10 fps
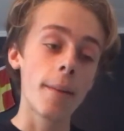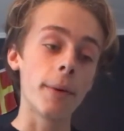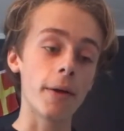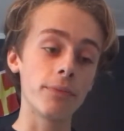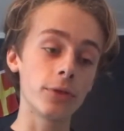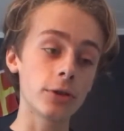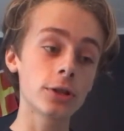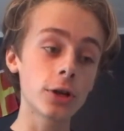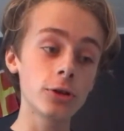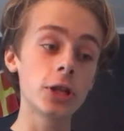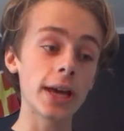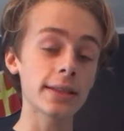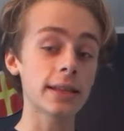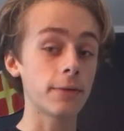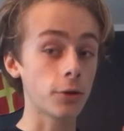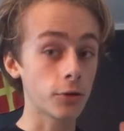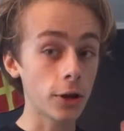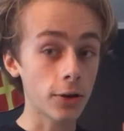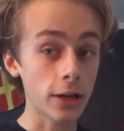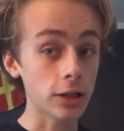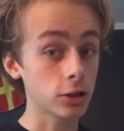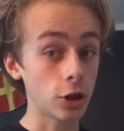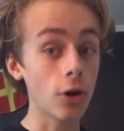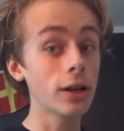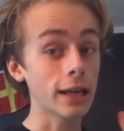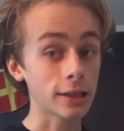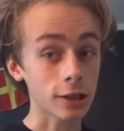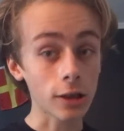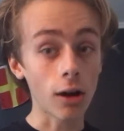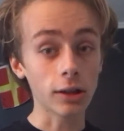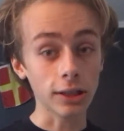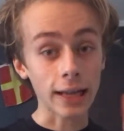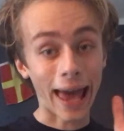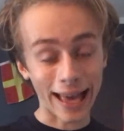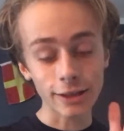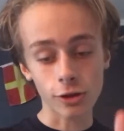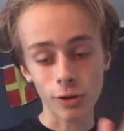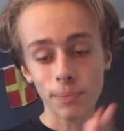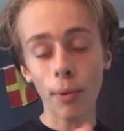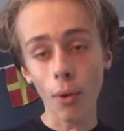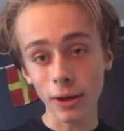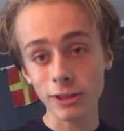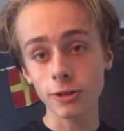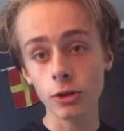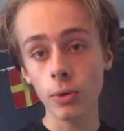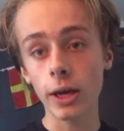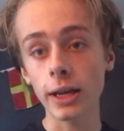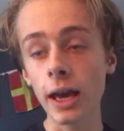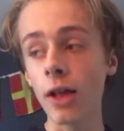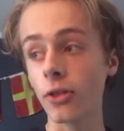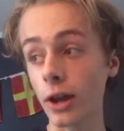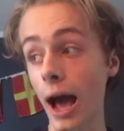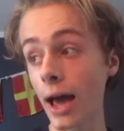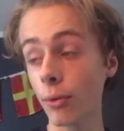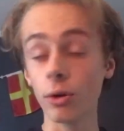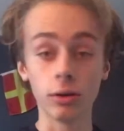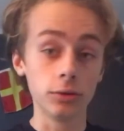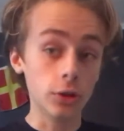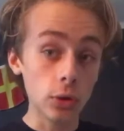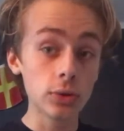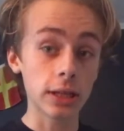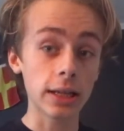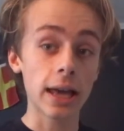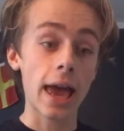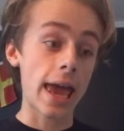But there's a good chance that if your theory is good and solid and it has good points to it, that I will use it